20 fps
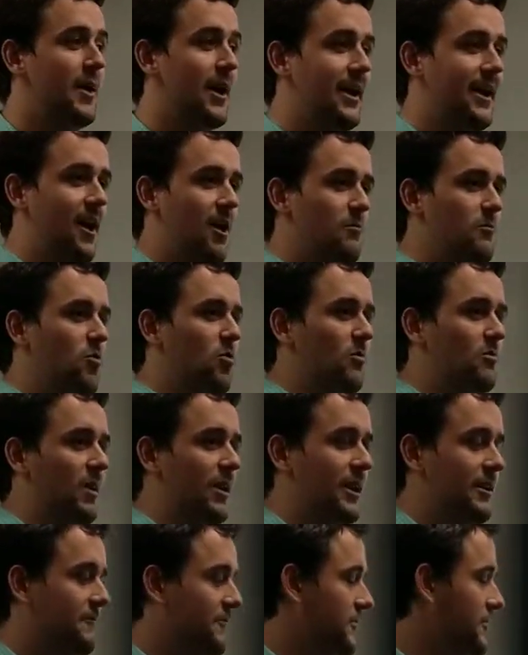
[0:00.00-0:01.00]
paid out more
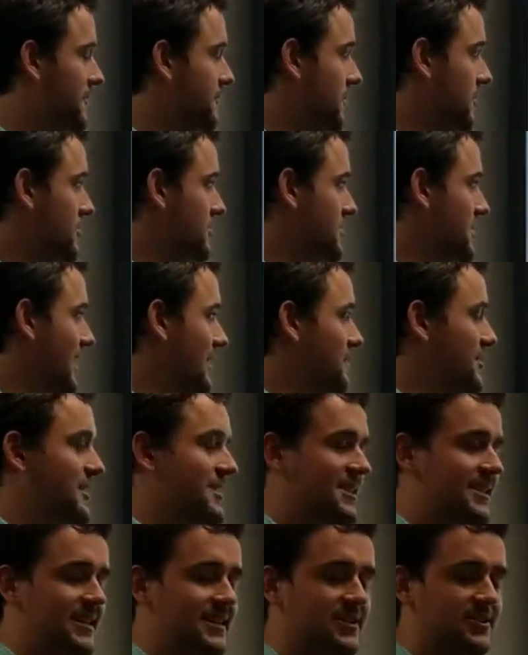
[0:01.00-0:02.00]
money for the first time in
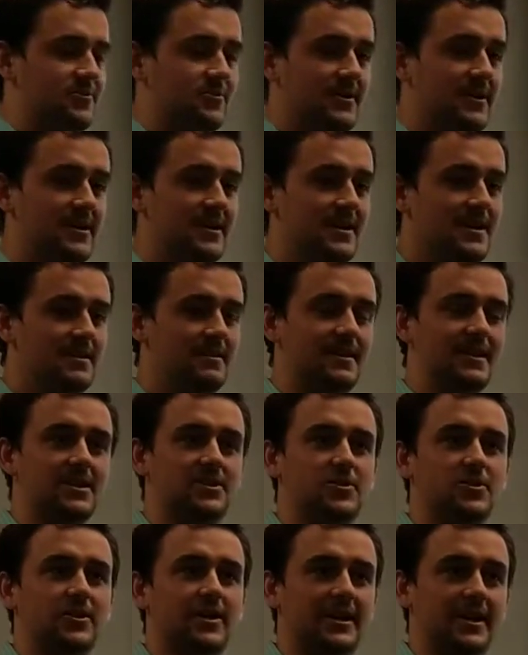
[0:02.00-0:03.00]
its history than
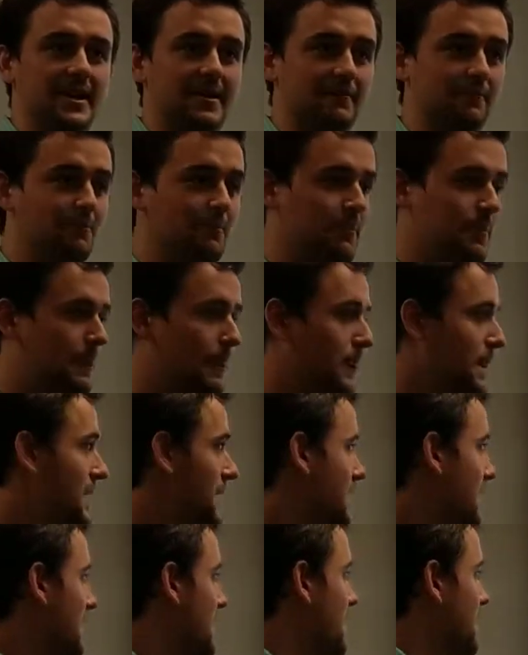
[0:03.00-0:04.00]
it took in
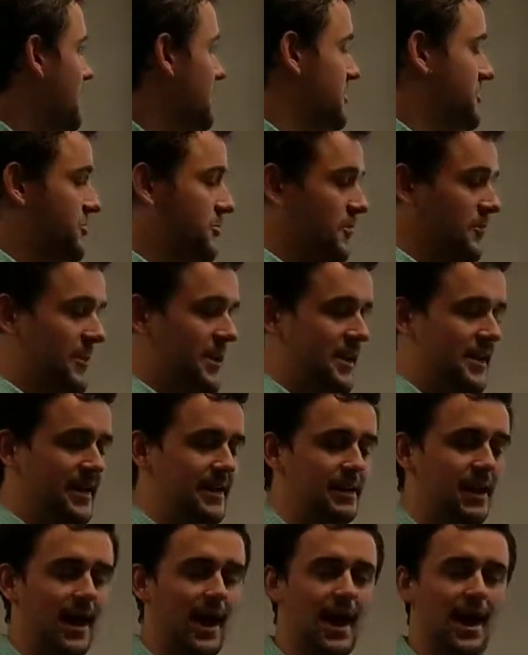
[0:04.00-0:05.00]

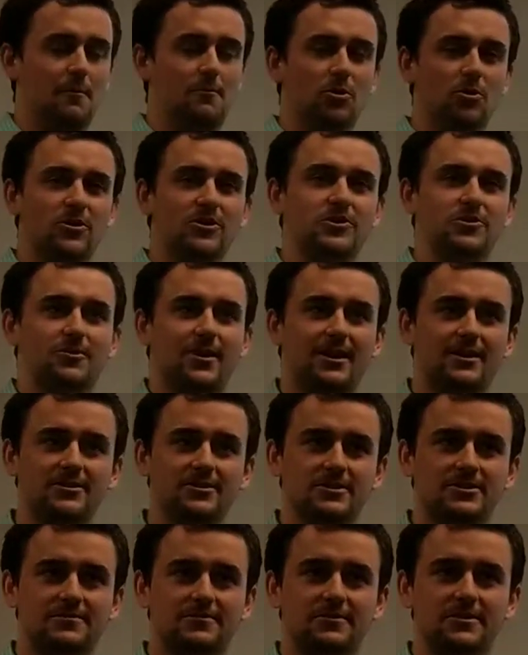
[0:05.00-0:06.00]
the, the uh, board of
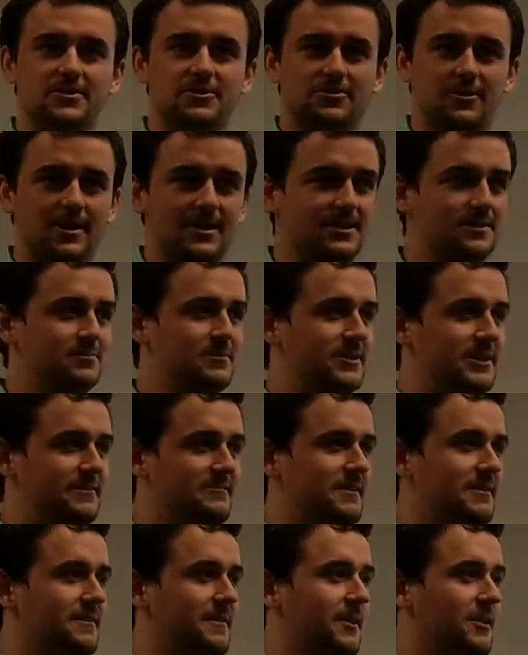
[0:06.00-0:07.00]
directors for the trust
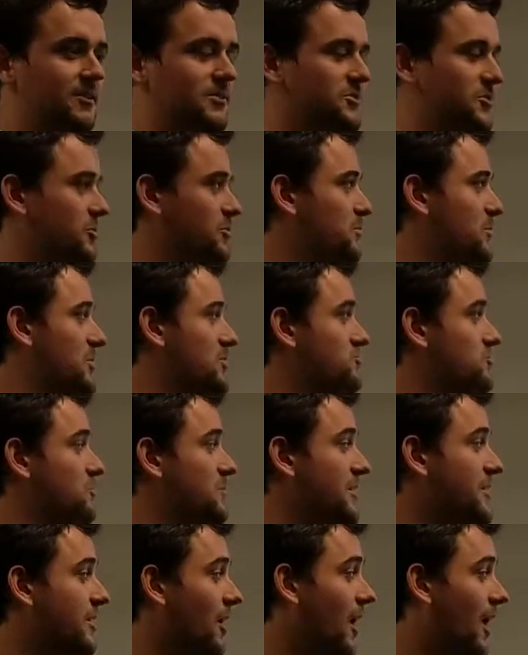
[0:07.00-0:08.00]
believe that their surplus will
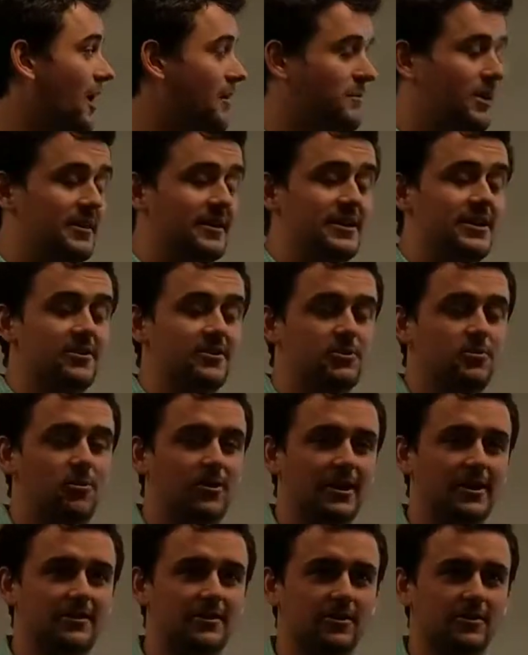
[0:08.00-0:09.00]
be gone by the year
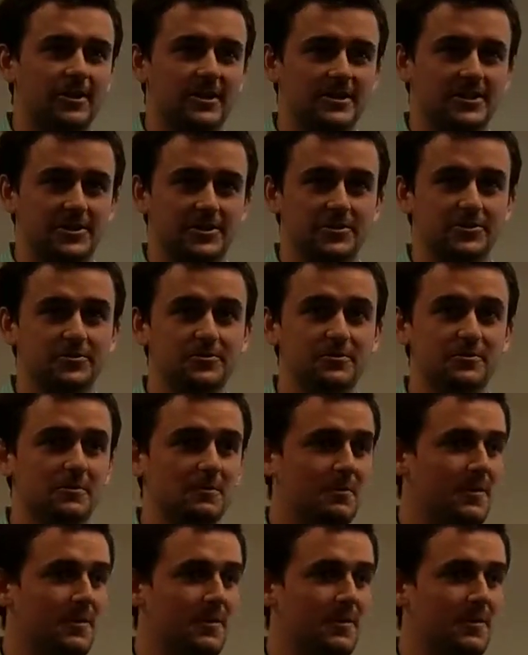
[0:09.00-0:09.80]
2032.